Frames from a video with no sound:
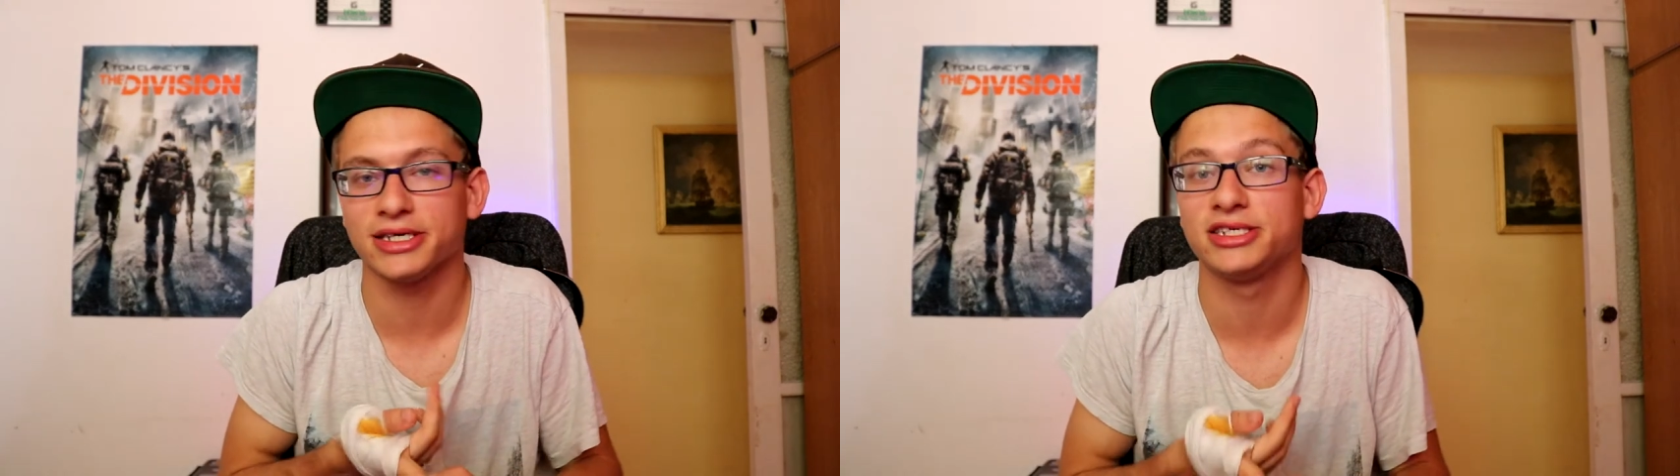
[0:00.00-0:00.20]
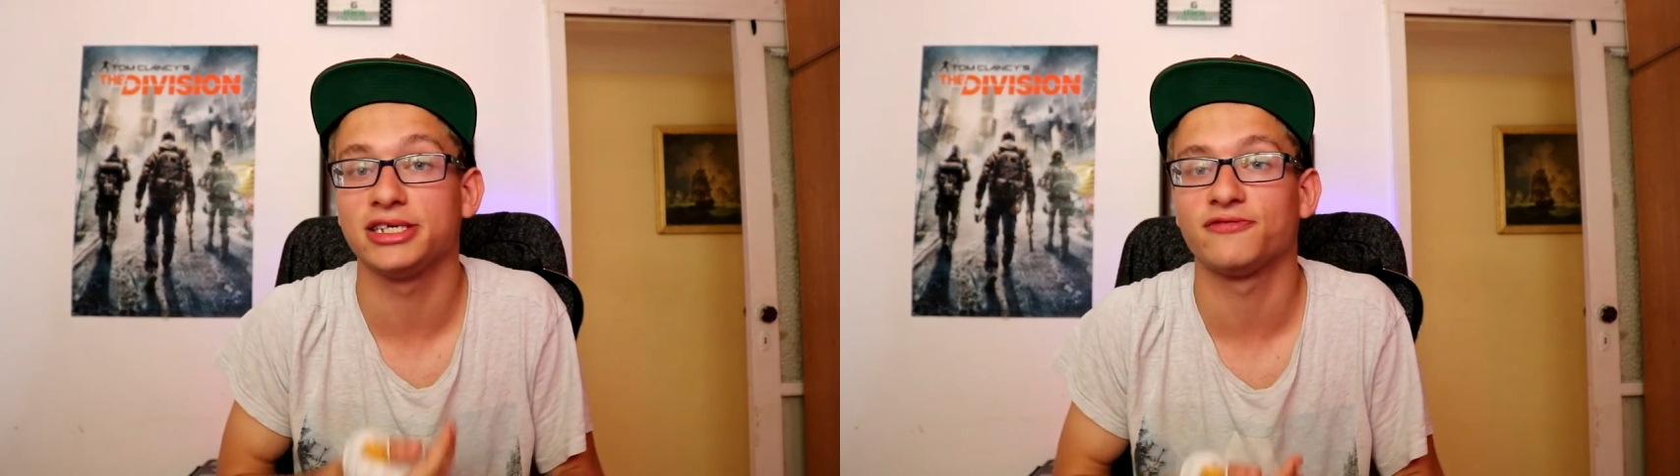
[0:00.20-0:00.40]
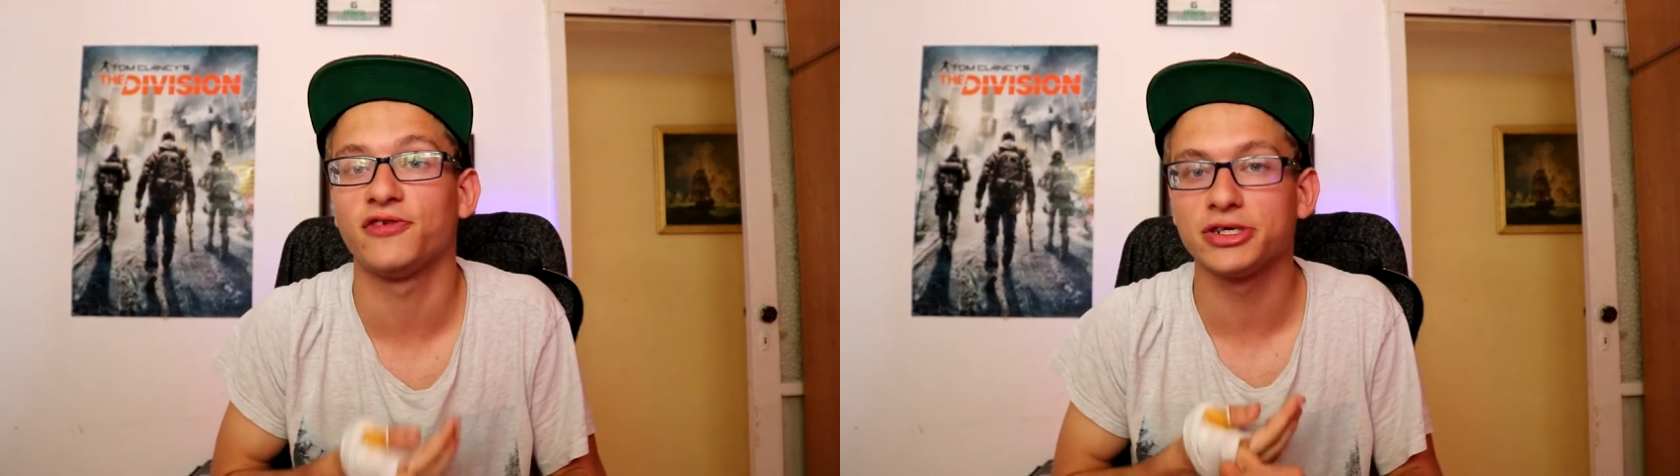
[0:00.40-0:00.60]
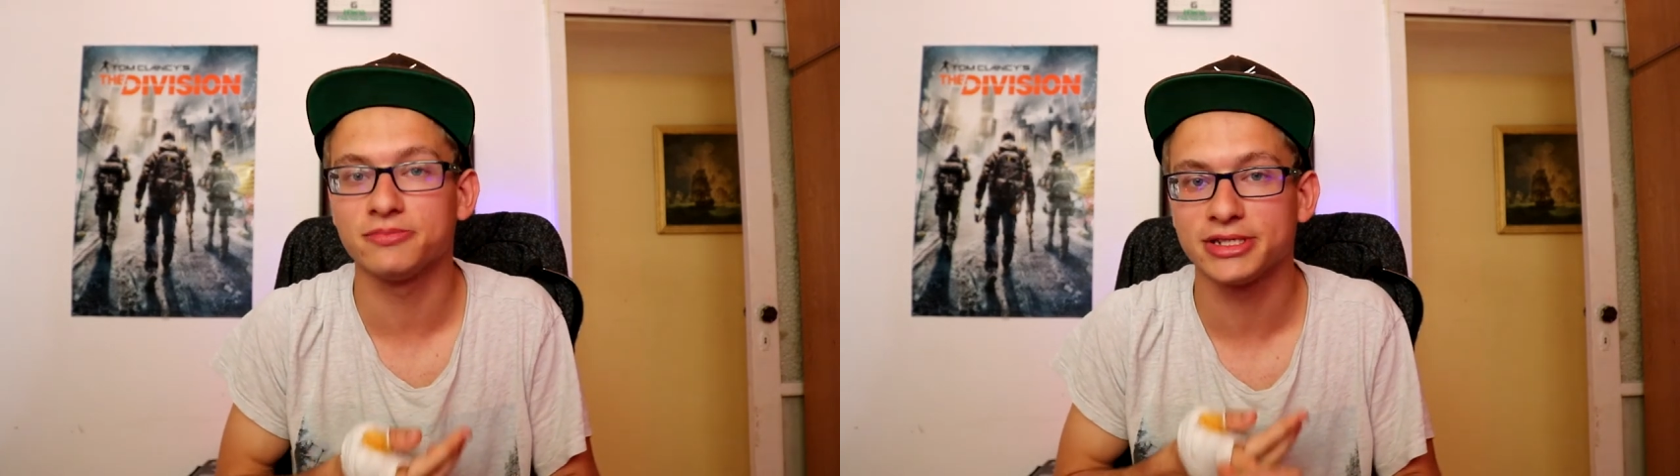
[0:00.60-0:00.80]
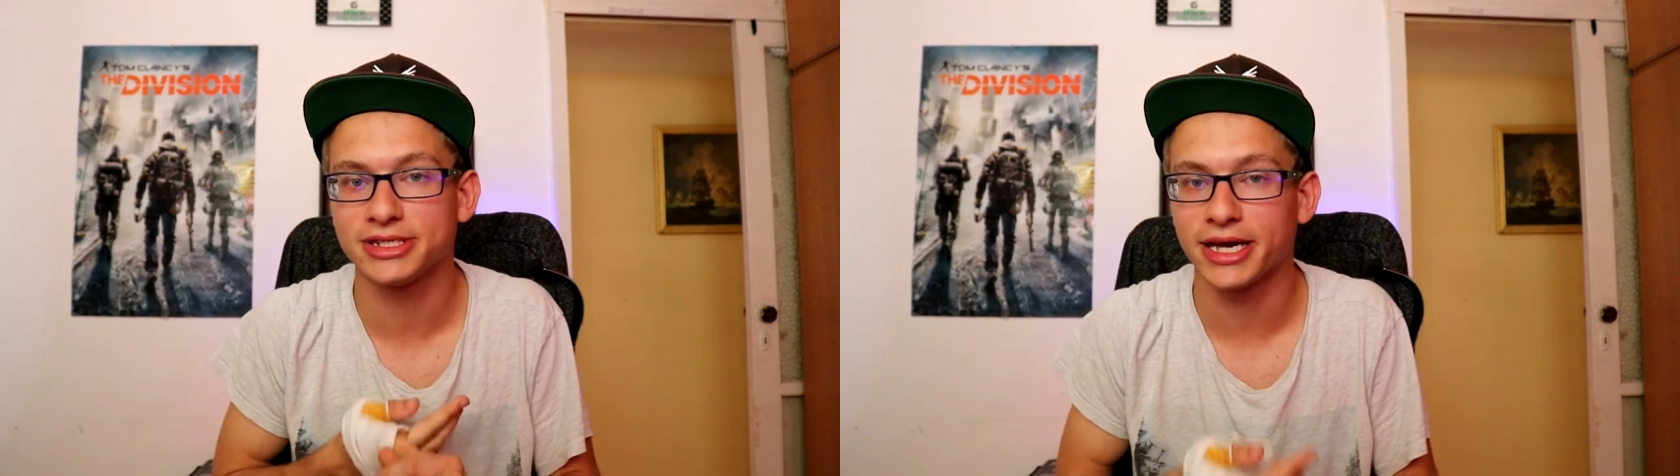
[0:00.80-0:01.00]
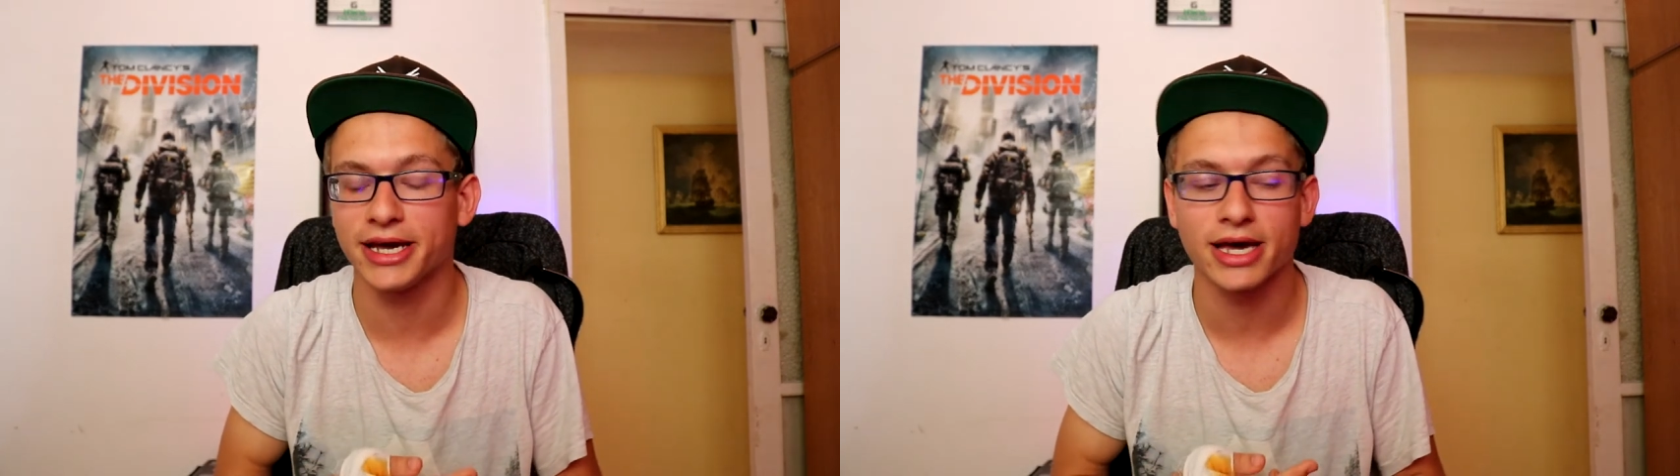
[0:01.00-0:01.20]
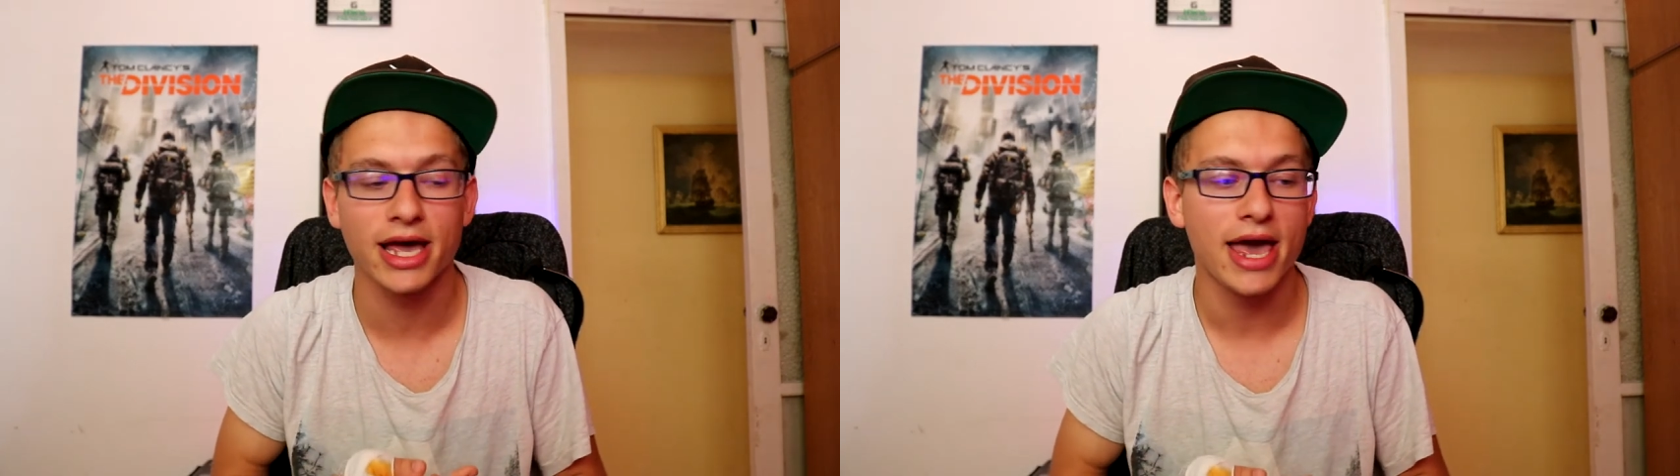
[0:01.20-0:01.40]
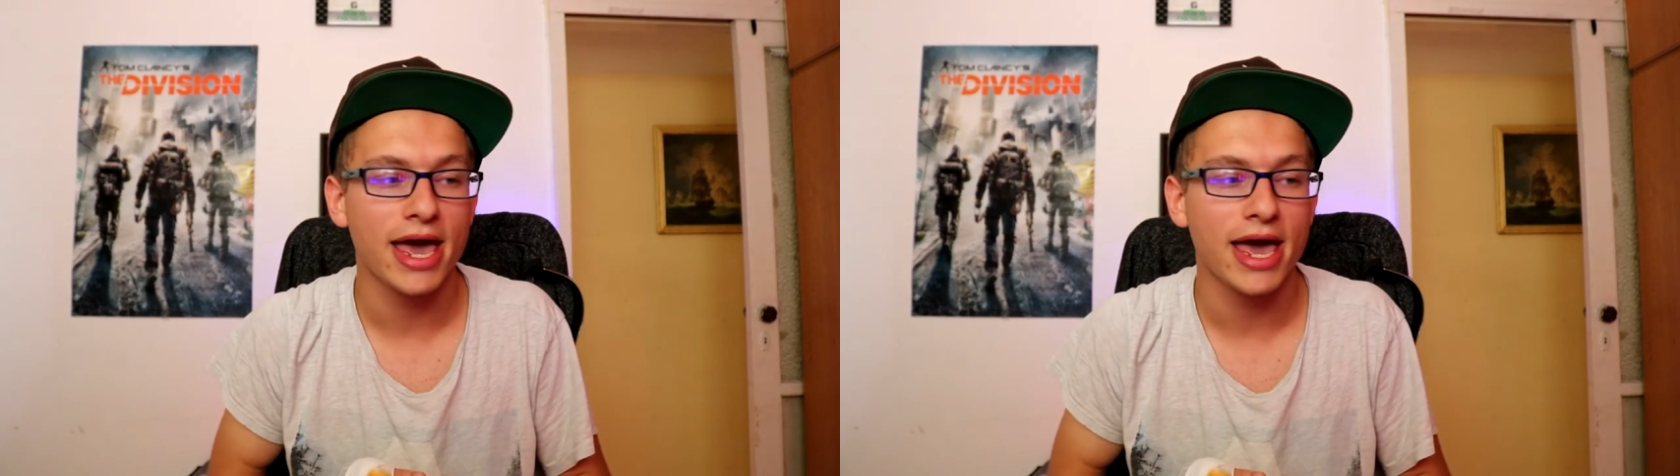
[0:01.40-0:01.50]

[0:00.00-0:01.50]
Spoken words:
is his first mistake,